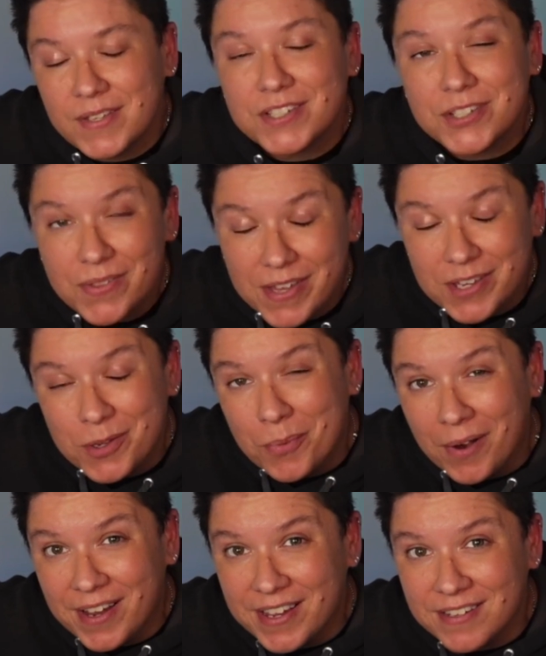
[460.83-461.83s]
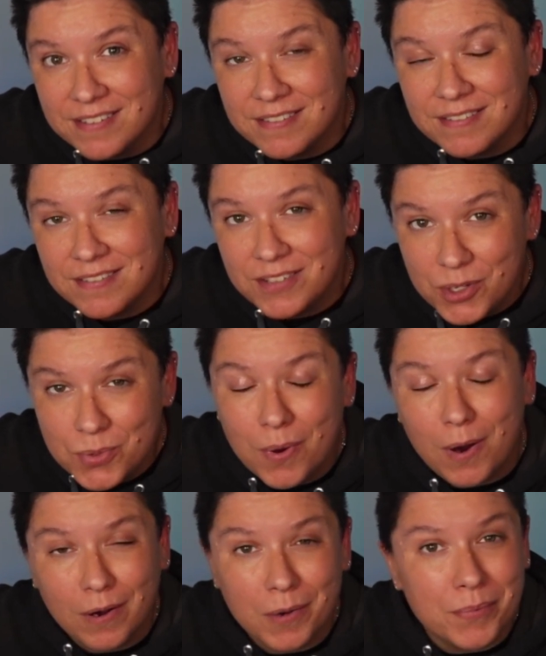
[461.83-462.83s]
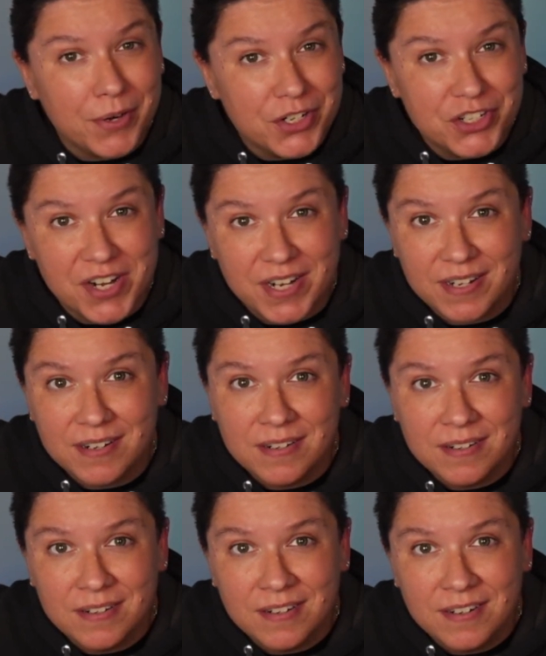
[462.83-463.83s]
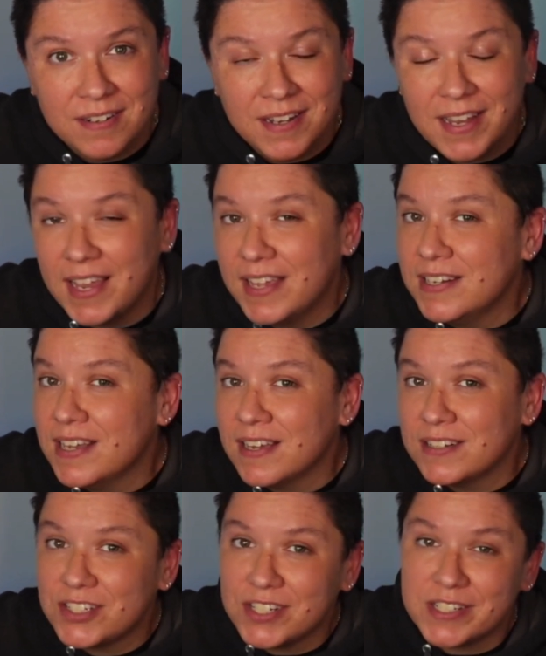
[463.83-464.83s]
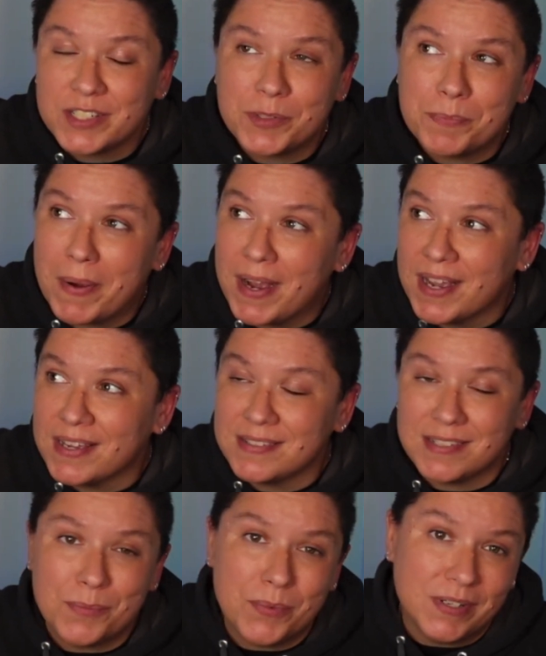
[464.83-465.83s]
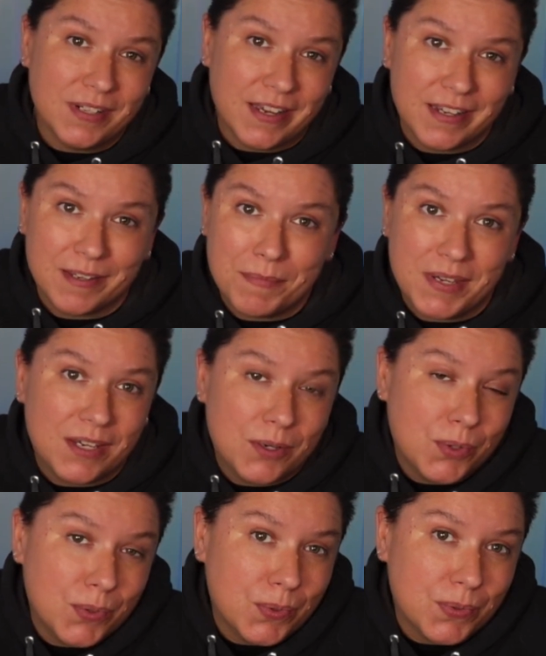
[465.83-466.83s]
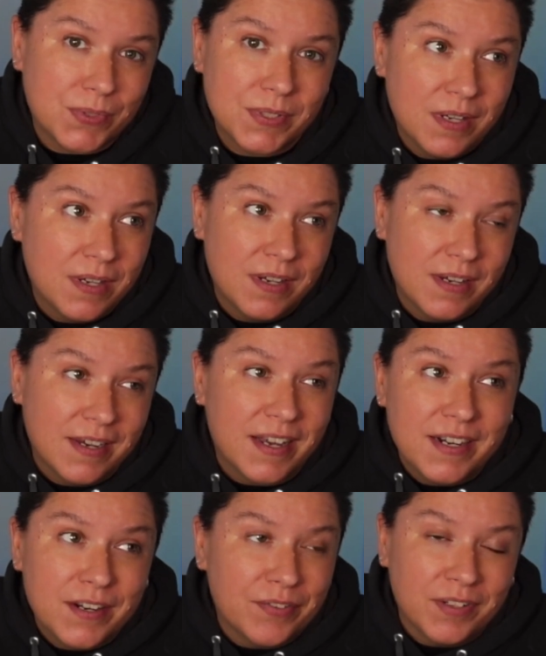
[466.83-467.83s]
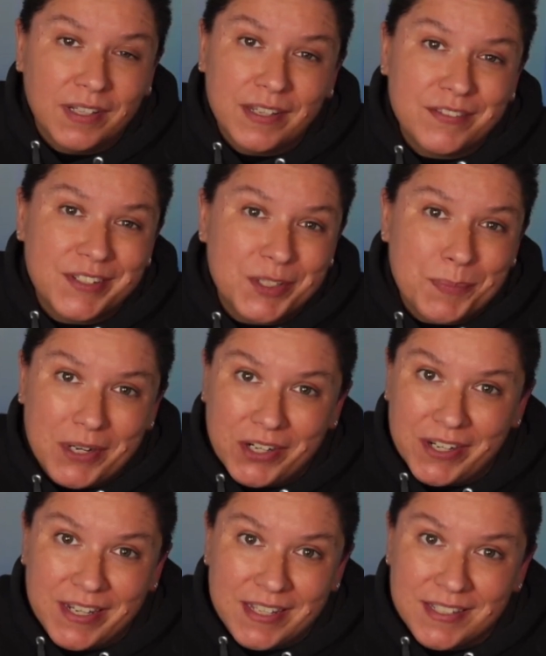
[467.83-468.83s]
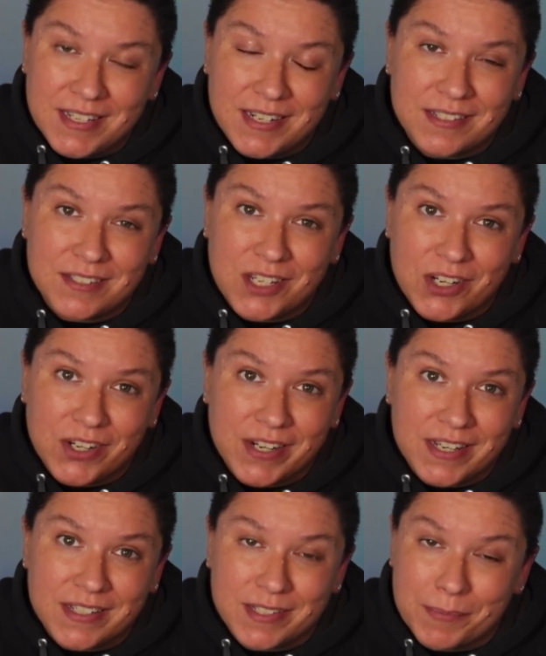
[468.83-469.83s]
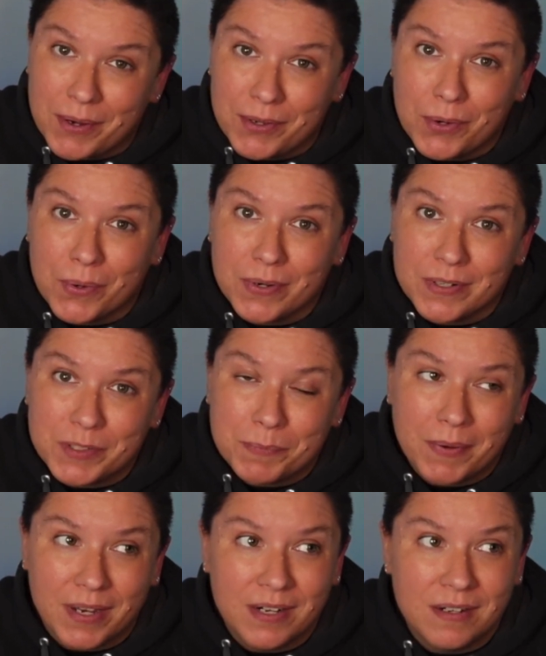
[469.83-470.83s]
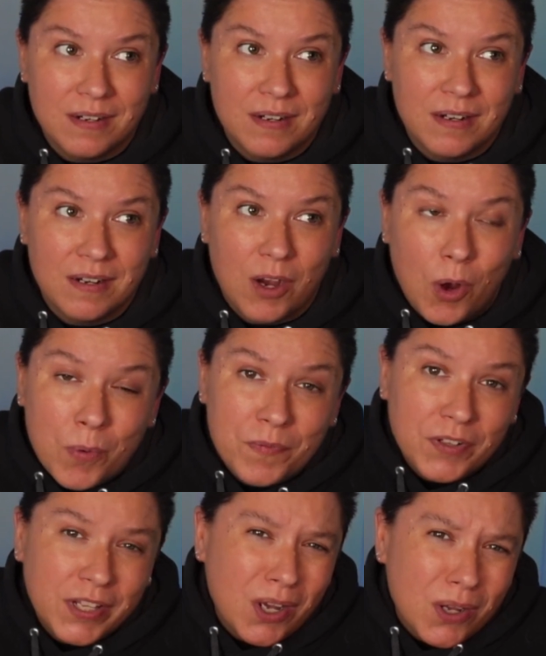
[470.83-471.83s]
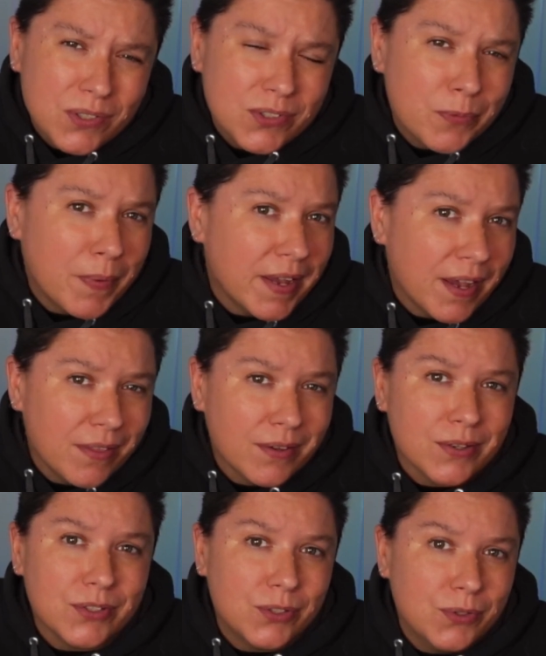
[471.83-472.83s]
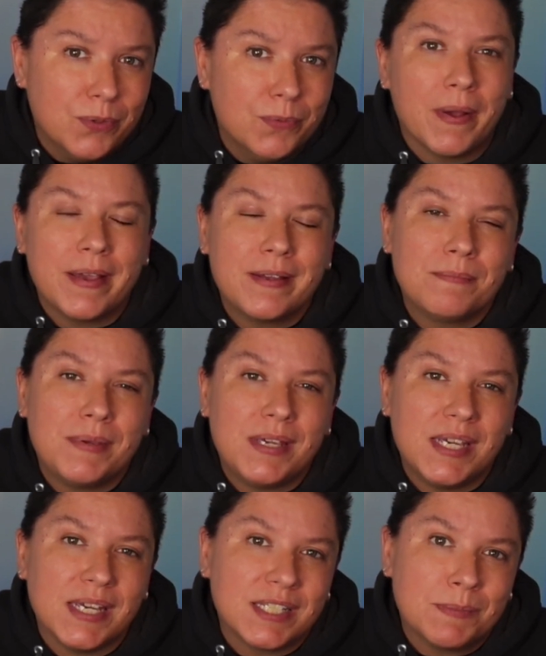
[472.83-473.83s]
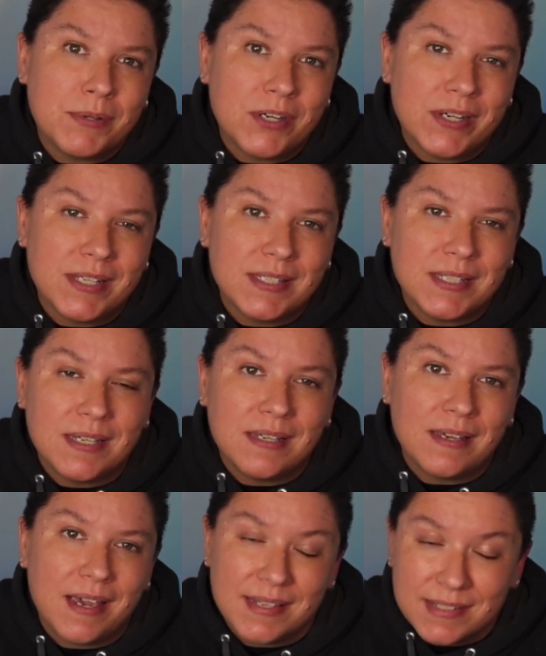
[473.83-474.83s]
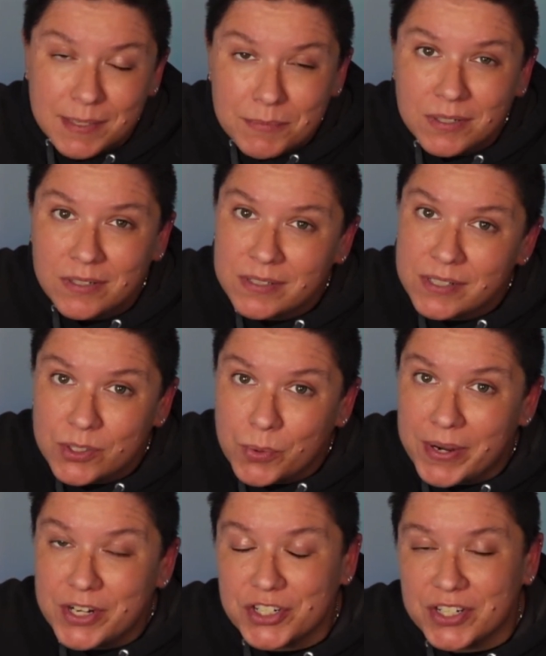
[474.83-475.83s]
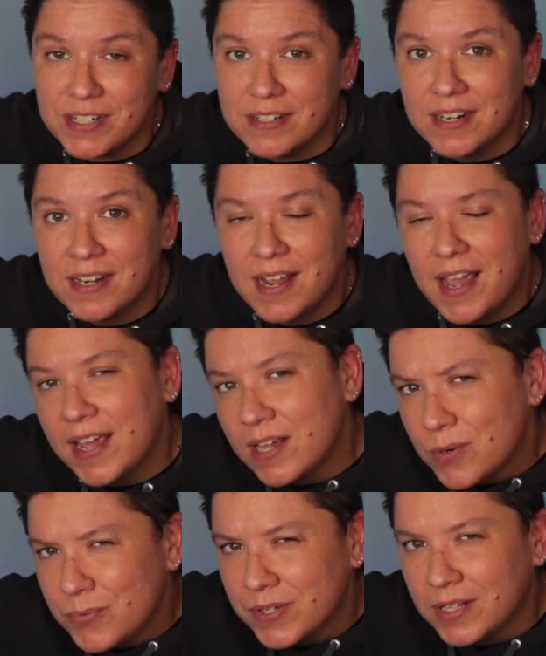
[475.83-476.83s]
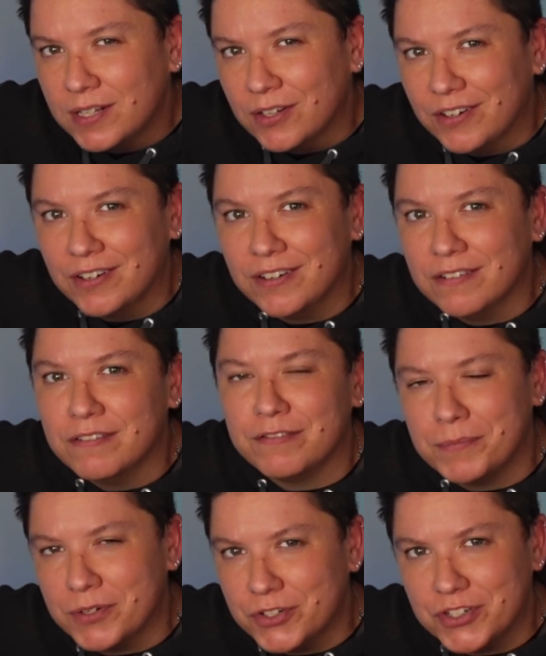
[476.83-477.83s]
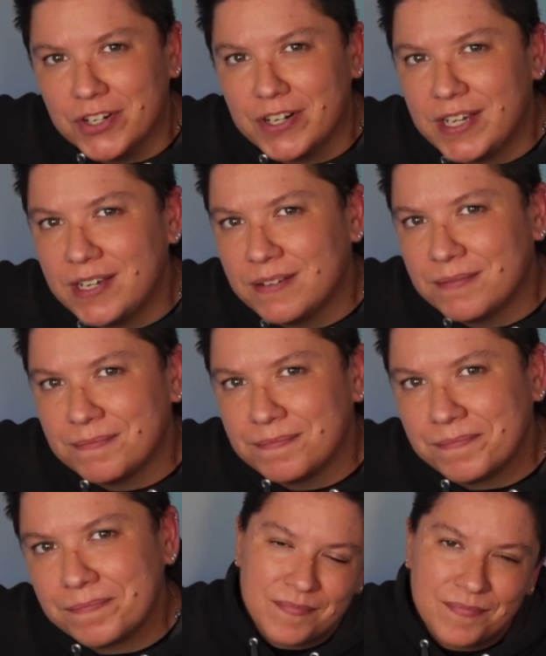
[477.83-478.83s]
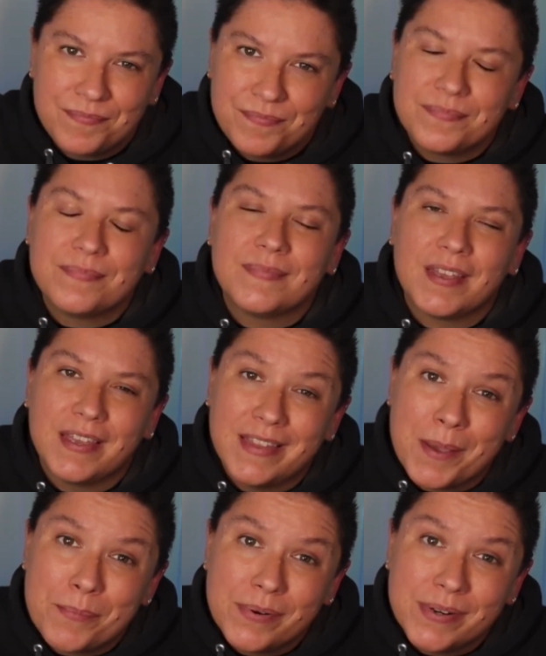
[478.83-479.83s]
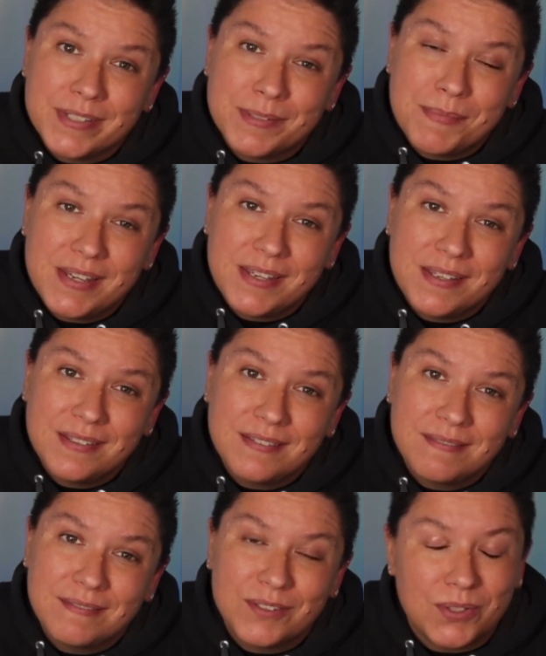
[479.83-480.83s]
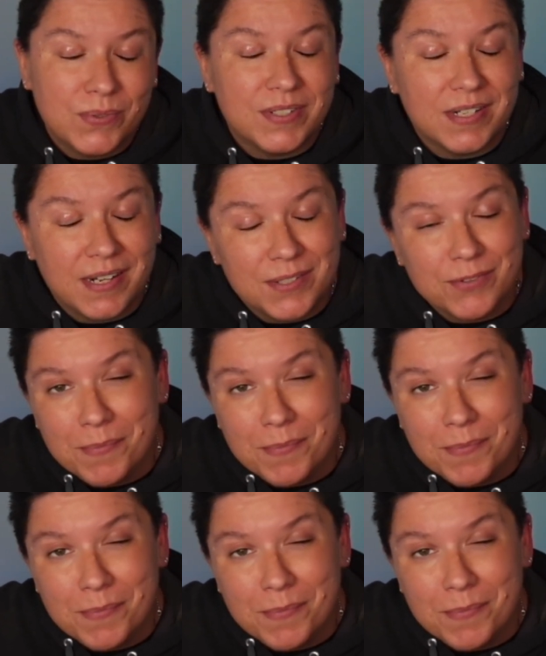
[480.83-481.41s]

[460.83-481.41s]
So thank you, Brian. You are appreciated. And not just by someone like me who's got a different lived experience and is curious about yours, but hopefully also by others who might be experiencing a similar situation and can really learn from your journey. And that brings me to today's